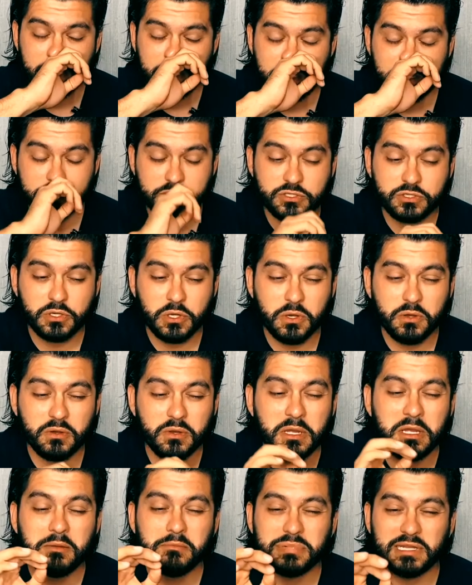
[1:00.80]
So
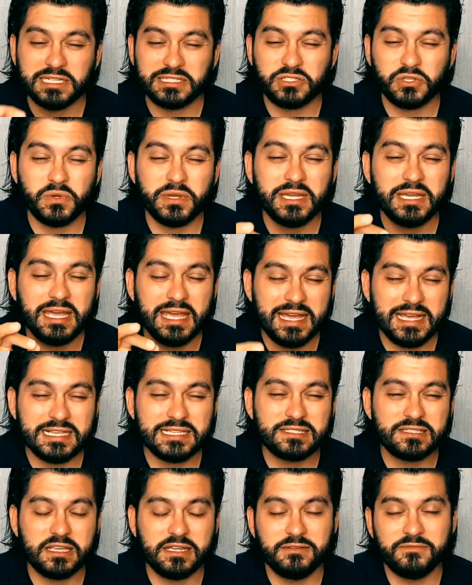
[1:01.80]
plateauing
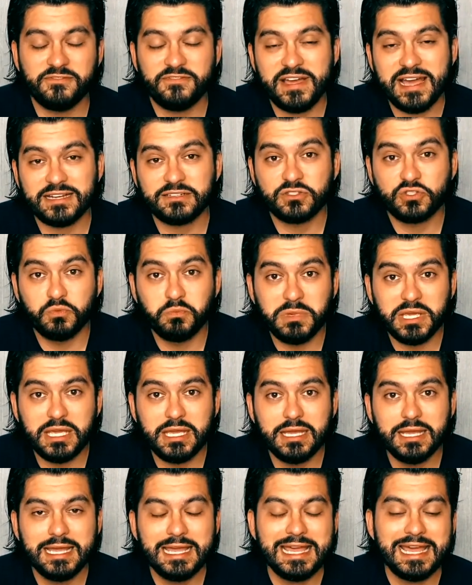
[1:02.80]
is, in fact, to
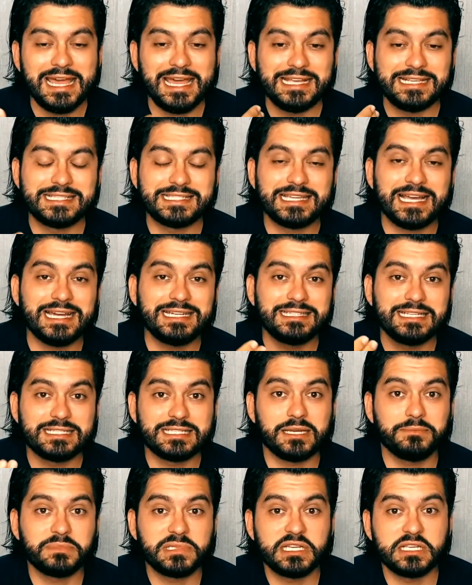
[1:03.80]
me, a sign that
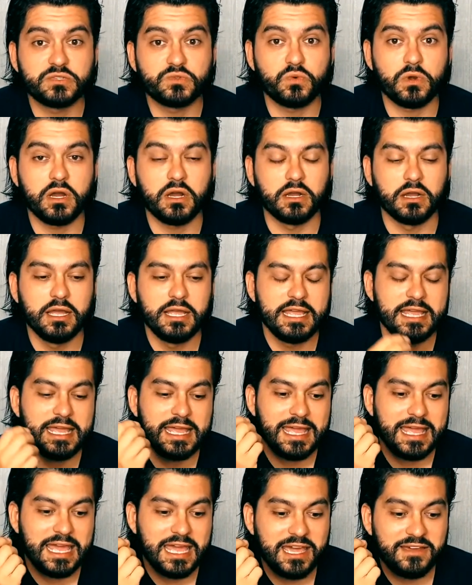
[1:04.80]
something is wrong.
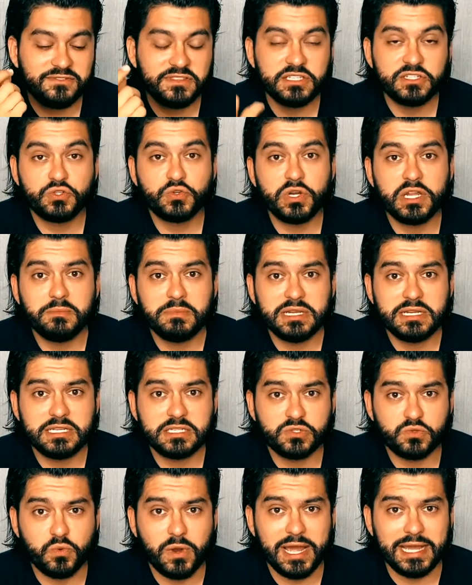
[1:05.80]
If the treatment
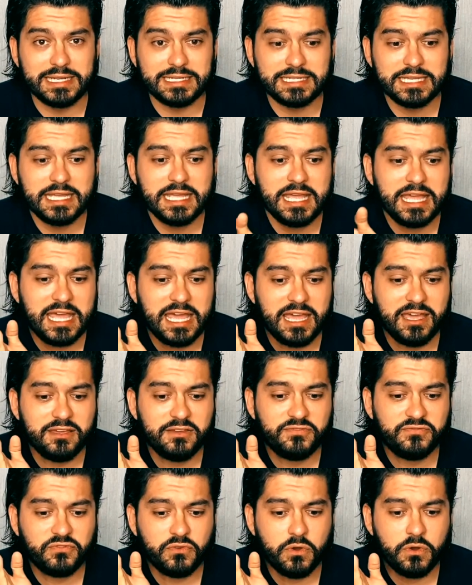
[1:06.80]
is right,
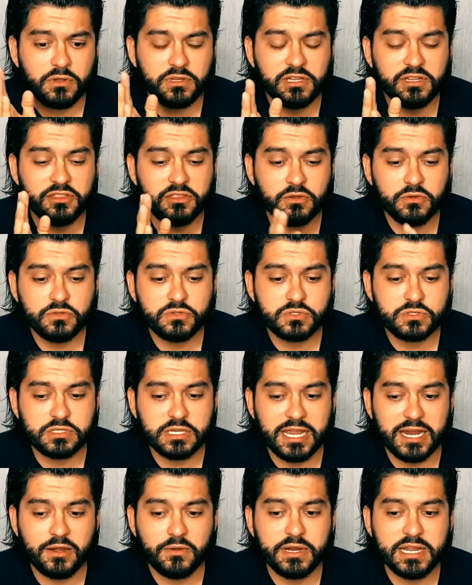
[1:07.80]
if all of those
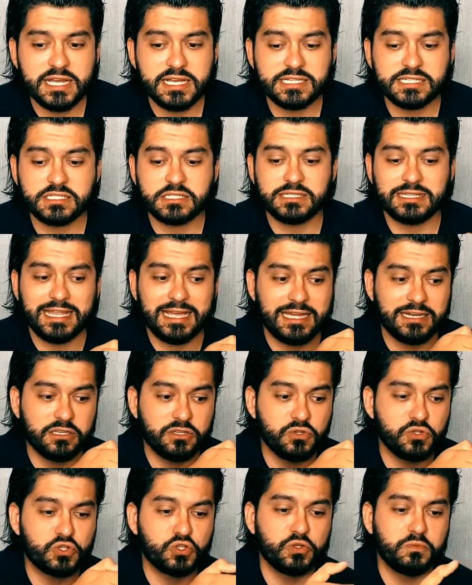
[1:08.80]
areas that
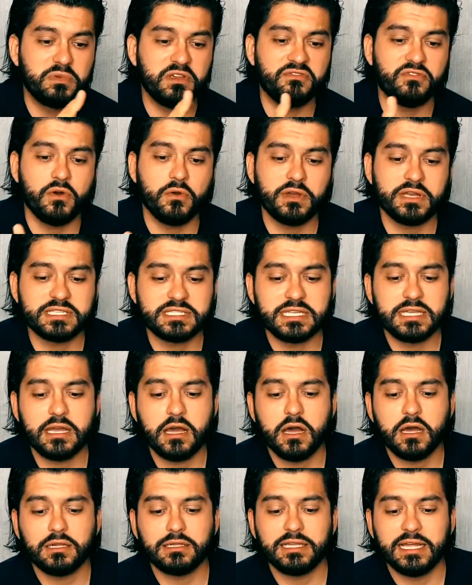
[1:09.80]
you should be focusing
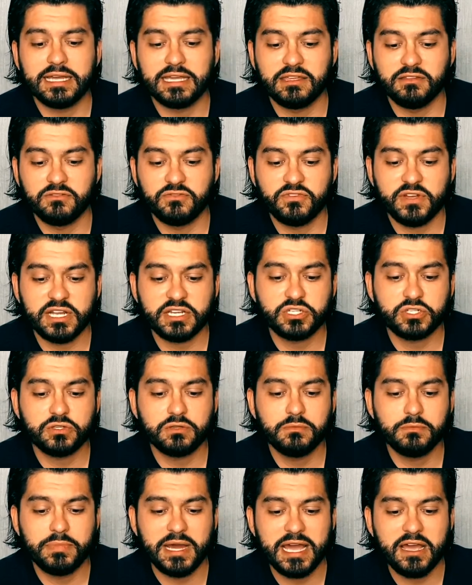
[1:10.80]
on, like
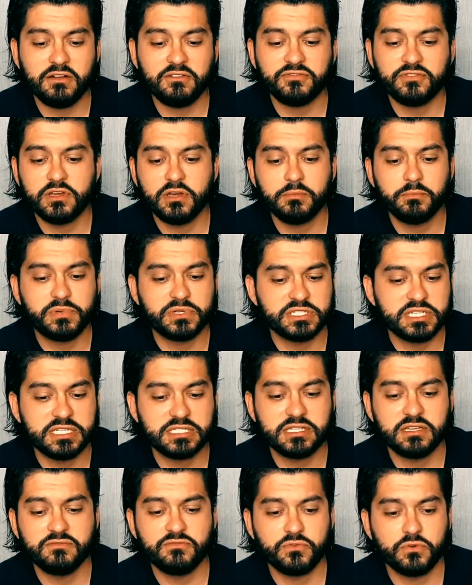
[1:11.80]
infection, biofilm,
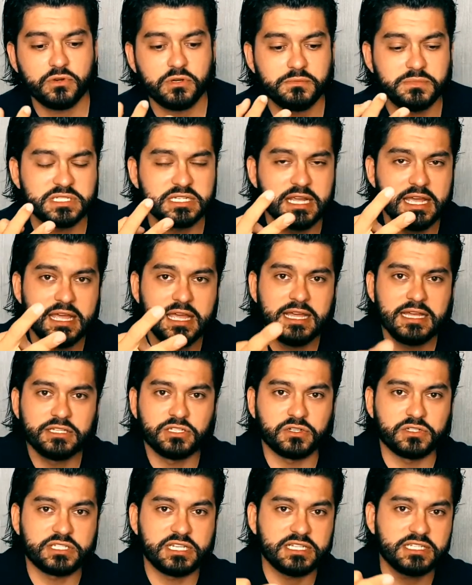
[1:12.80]
persisting forms,
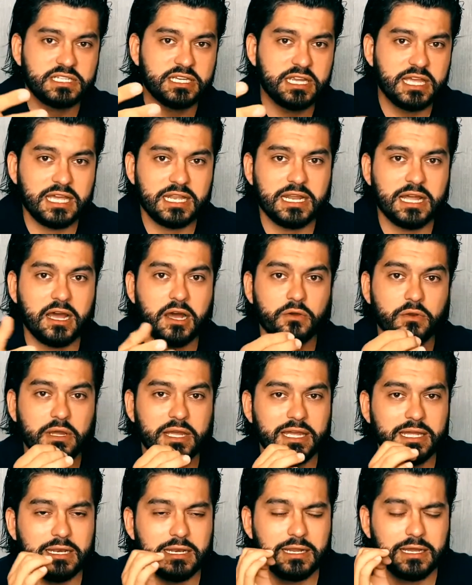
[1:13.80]
toxicity,
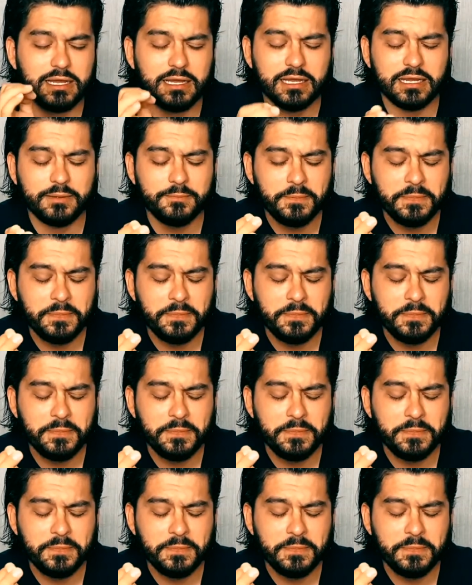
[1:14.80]
and